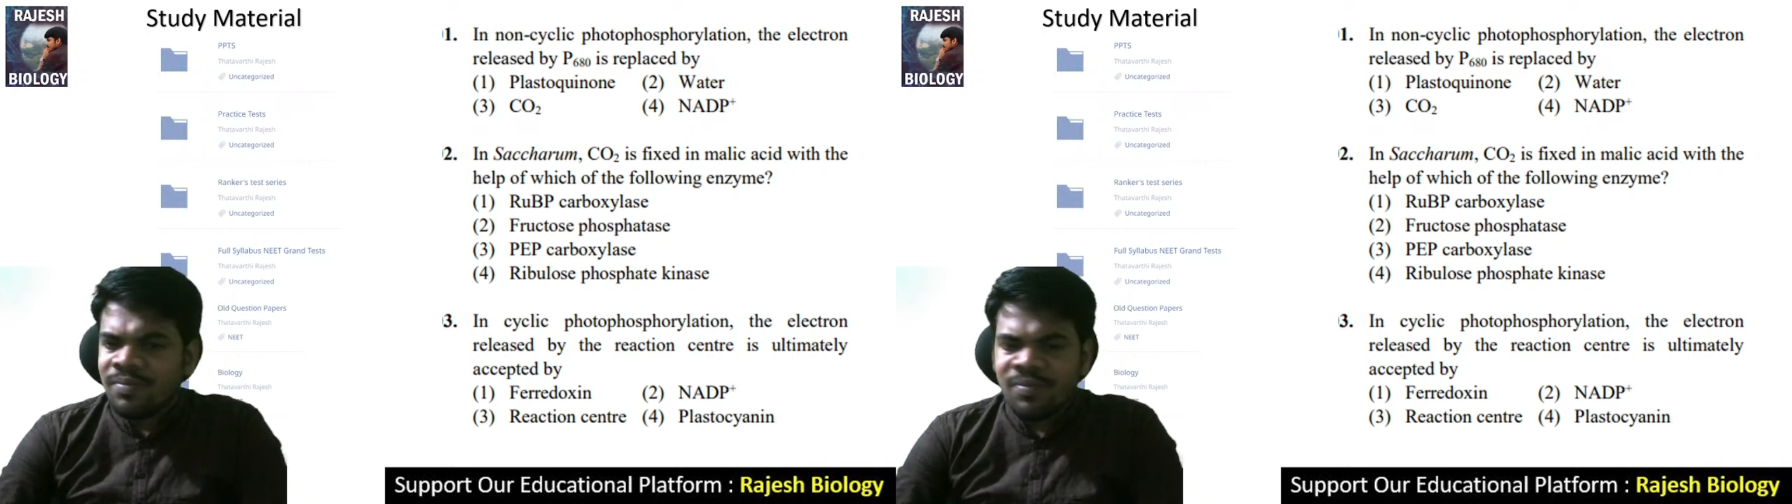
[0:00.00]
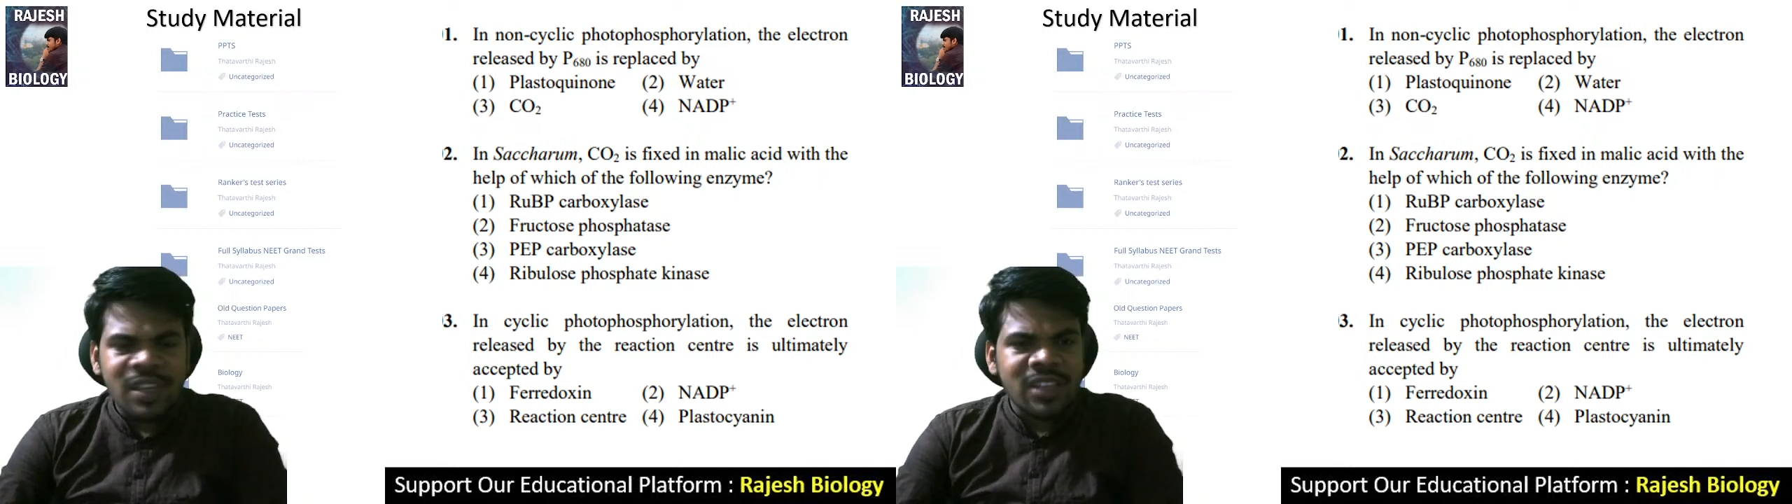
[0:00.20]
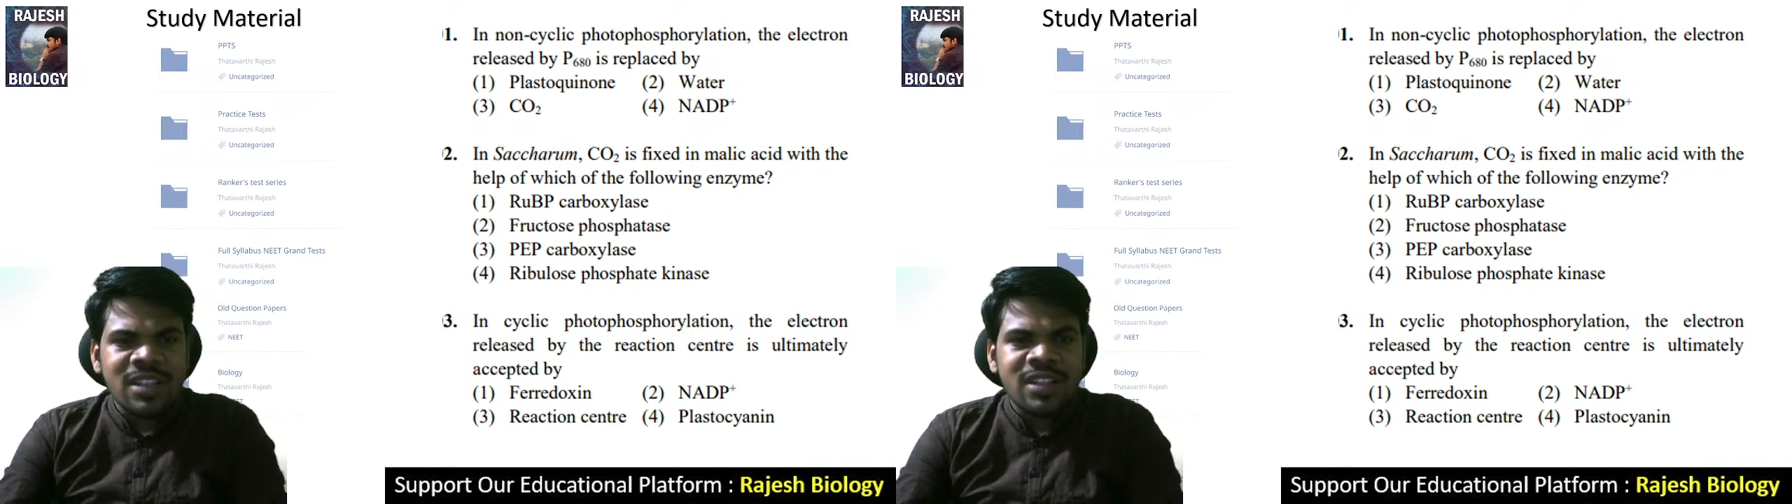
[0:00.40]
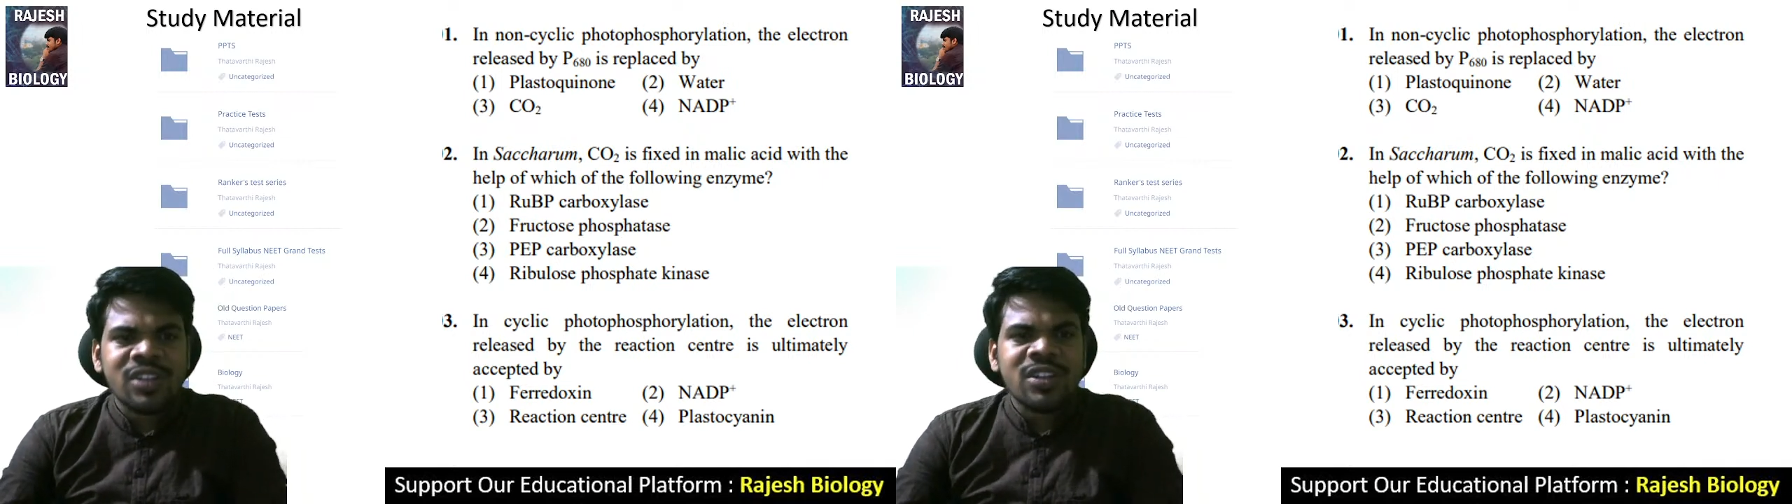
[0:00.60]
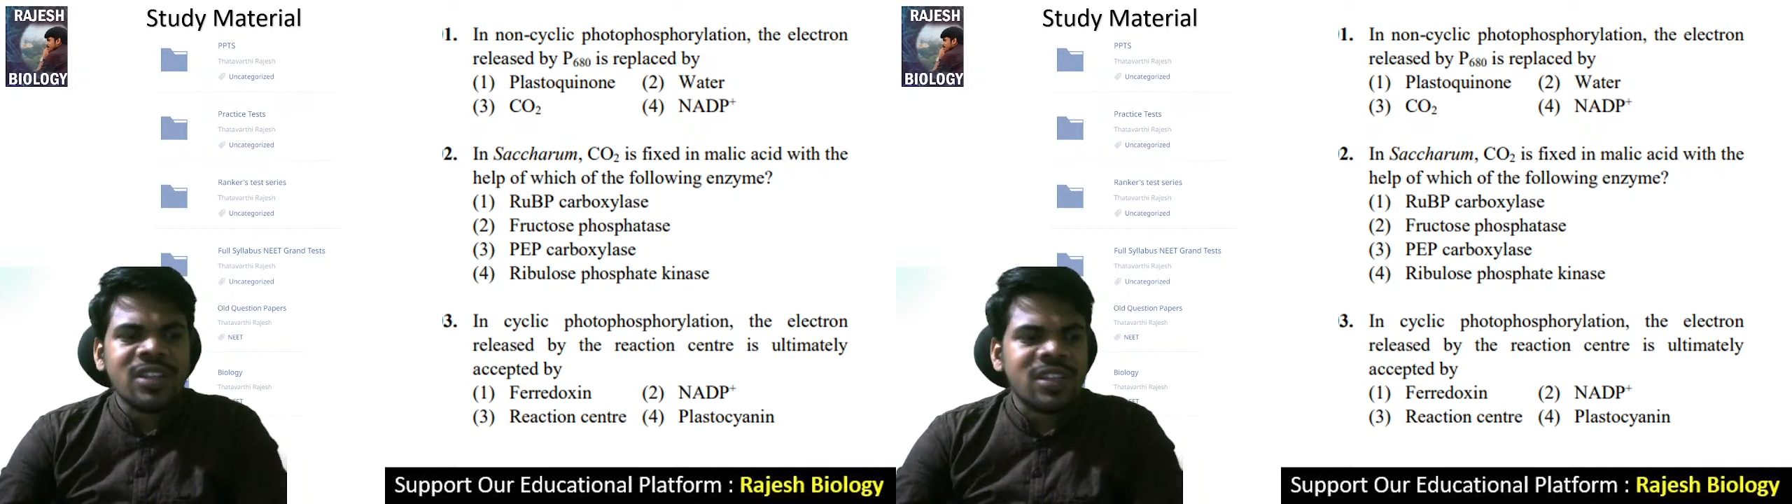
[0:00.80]
make this
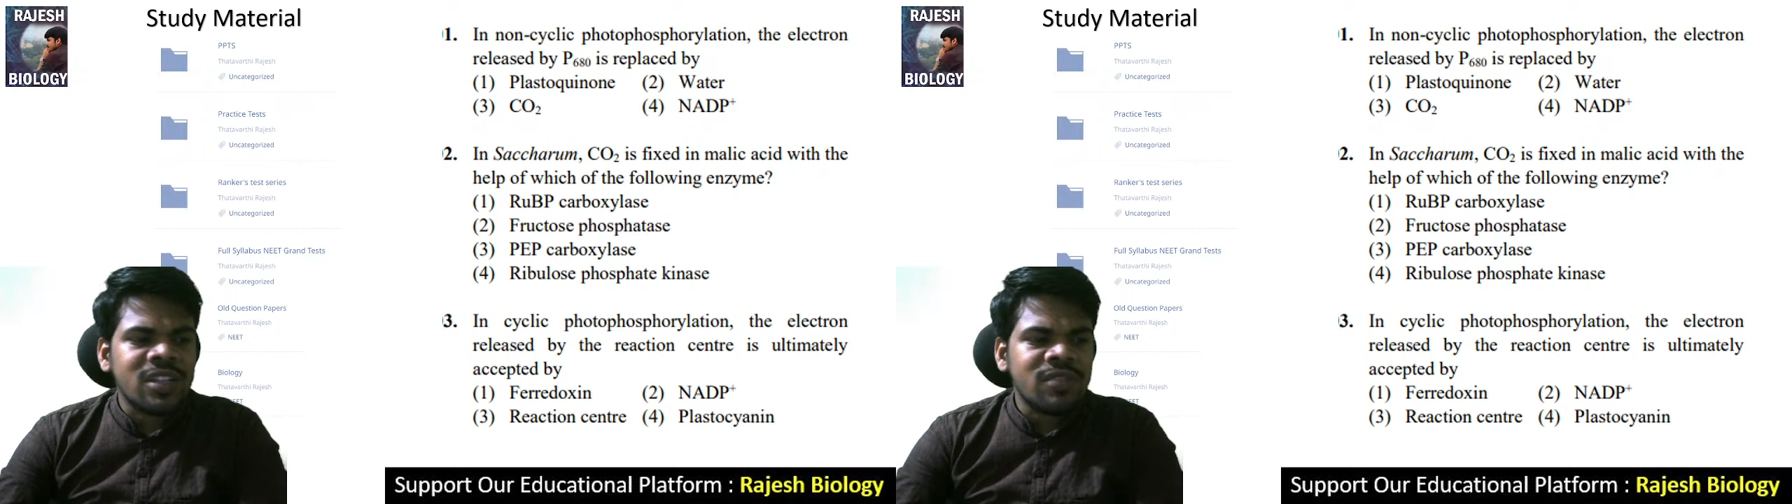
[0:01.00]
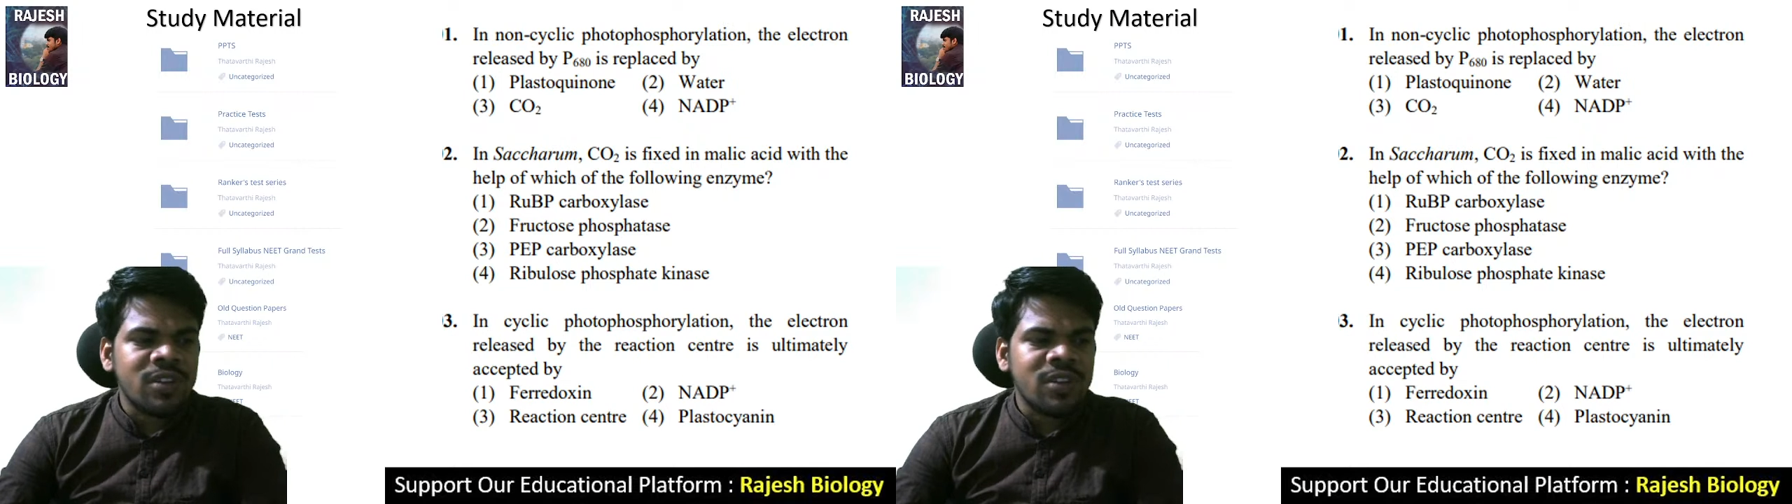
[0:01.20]
session successful